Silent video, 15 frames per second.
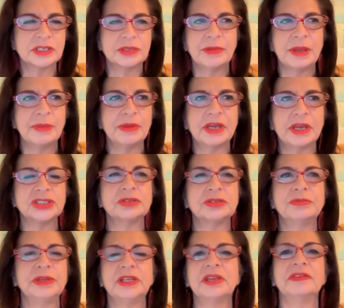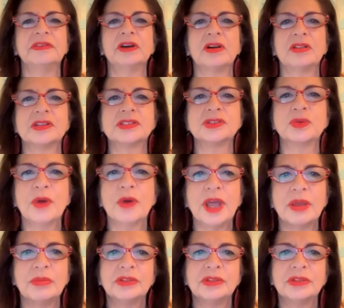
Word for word: And maybe I shouldn't be giving all this away,